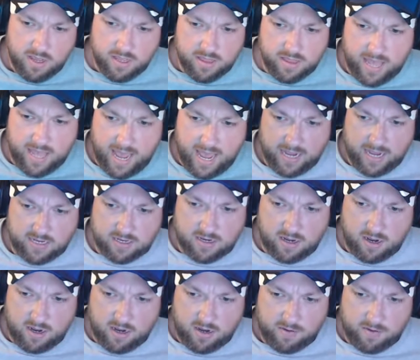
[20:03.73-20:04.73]
that
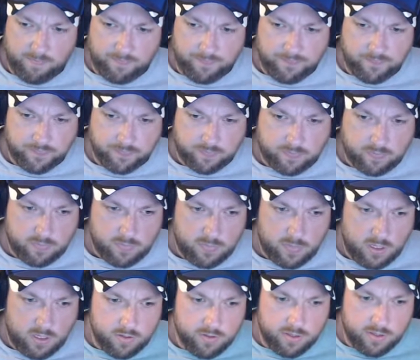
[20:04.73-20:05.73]

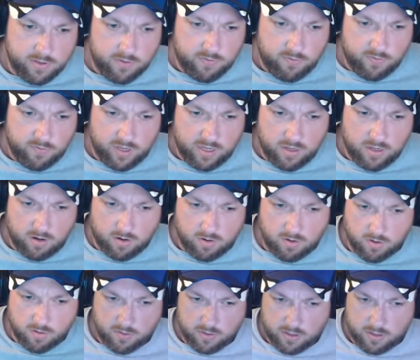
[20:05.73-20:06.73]
the
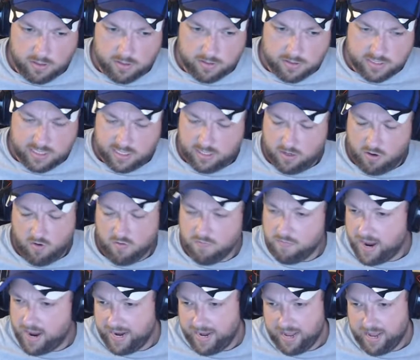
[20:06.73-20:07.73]
CEO of
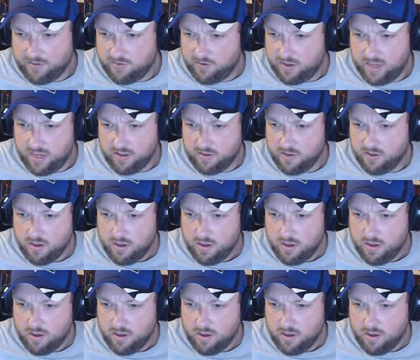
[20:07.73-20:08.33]
Binance, he had